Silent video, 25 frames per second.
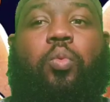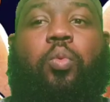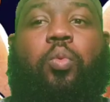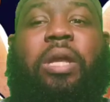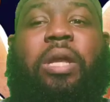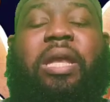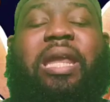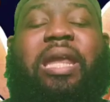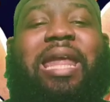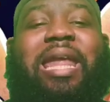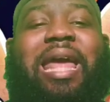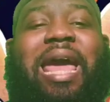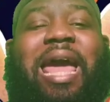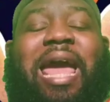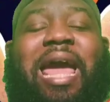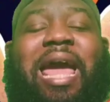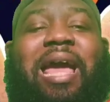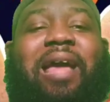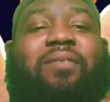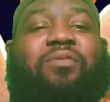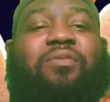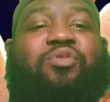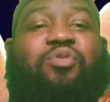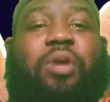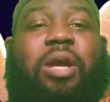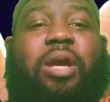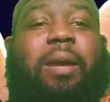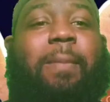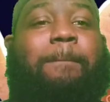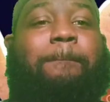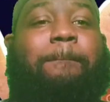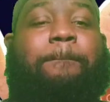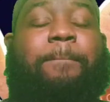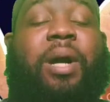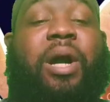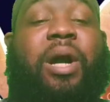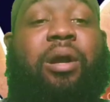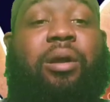We didn't have Trey
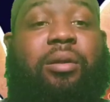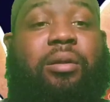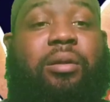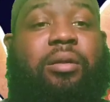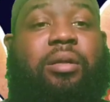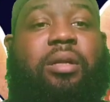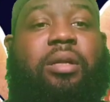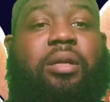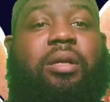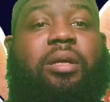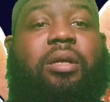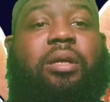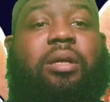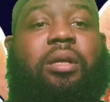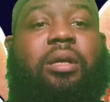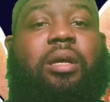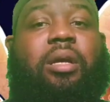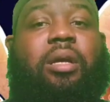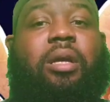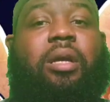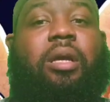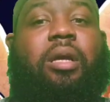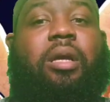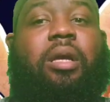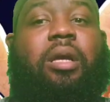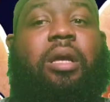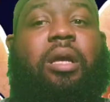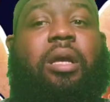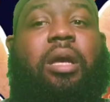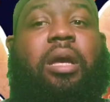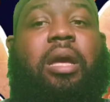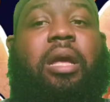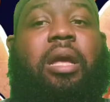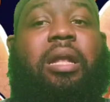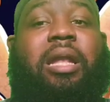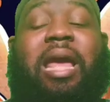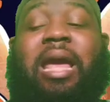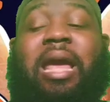Burton.
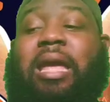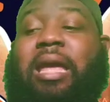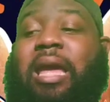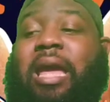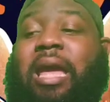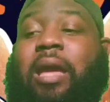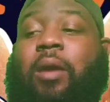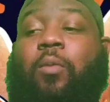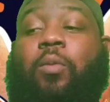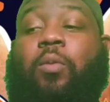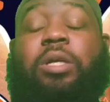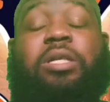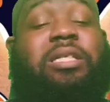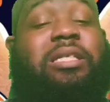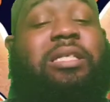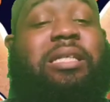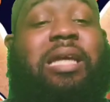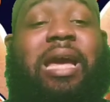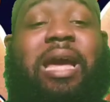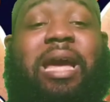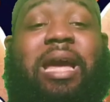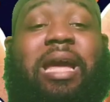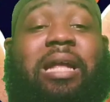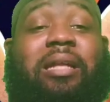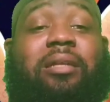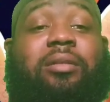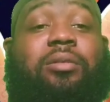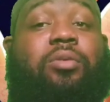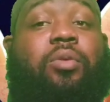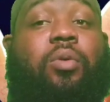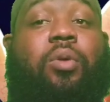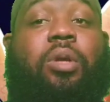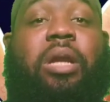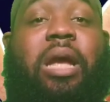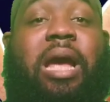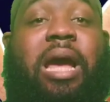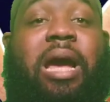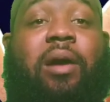That game, we just had
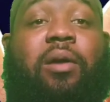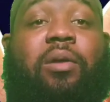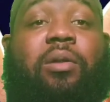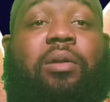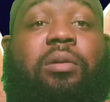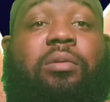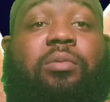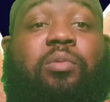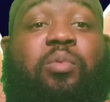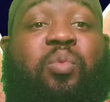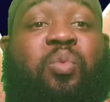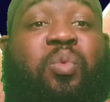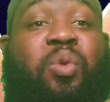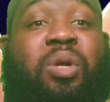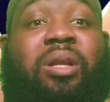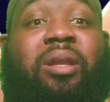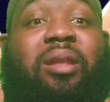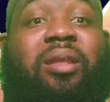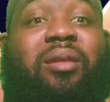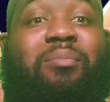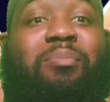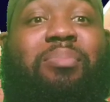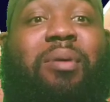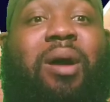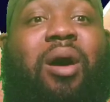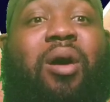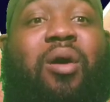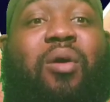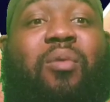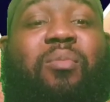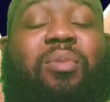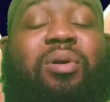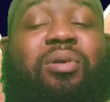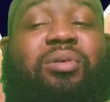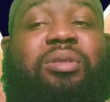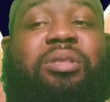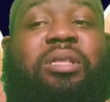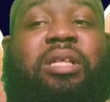Jordan Howard running the ball
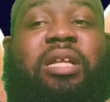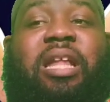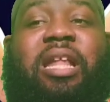most.